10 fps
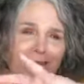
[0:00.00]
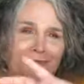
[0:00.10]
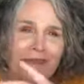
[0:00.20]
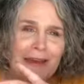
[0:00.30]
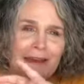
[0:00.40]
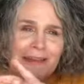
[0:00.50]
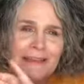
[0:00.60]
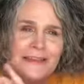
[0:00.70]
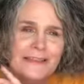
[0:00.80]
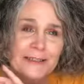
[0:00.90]
have had
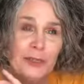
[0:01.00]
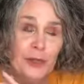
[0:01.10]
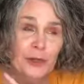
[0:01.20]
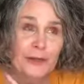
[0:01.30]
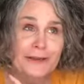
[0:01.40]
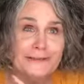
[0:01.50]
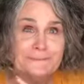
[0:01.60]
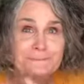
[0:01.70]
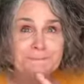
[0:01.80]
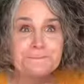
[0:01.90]
this on
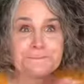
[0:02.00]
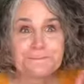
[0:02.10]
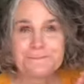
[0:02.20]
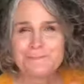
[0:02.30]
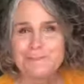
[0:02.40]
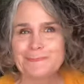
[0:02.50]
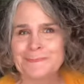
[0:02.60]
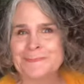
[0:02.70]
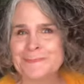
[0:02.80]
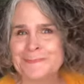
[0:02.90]

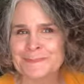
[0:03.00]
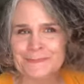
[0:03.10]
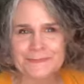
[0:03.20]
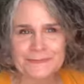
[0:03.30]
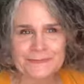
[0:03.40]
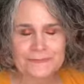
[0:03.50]
I